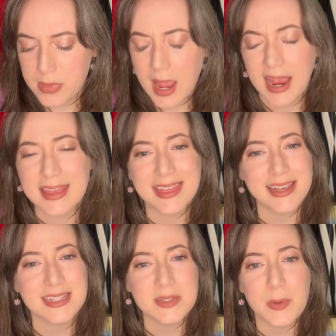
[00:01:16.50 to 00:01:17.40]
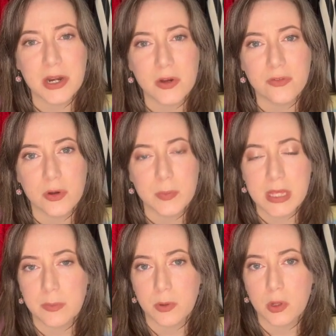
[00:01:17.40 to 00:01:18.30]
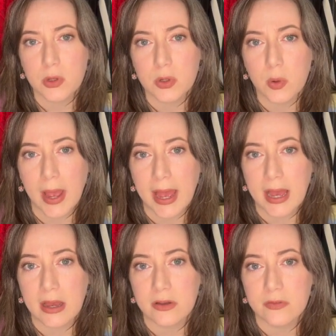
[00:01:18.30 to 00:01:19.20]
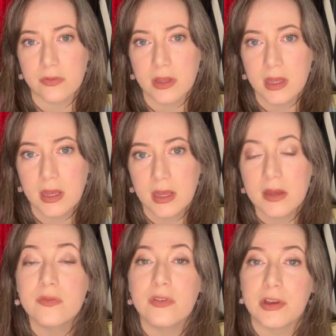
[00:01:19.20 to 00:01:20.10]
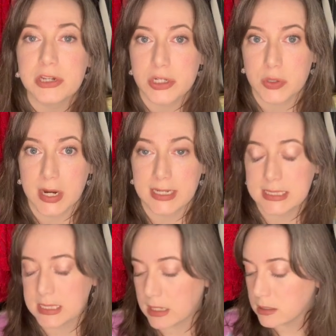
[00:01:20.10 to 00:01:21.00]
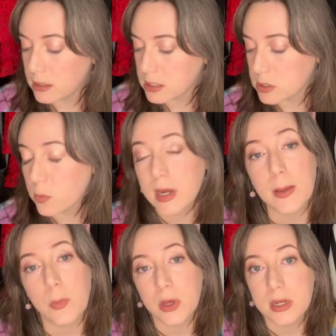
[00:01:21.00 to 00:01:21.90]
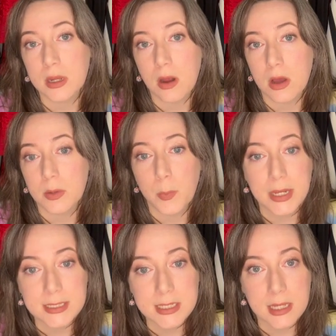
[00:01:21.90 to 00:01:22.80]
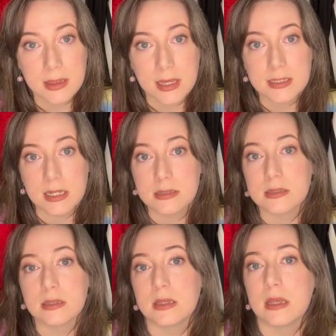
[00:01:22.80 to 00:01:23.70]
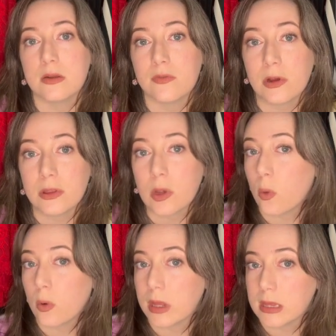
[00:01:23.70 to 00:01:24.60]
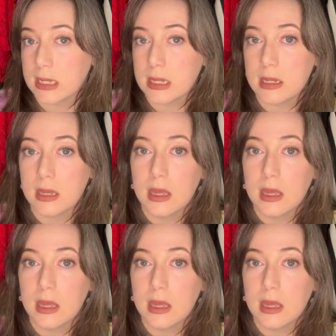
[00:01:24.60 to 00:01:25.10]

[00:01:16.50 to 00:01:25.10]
I think it's better for people who have very dry skin, because when I put it on my skin that tends to lean fairly oily,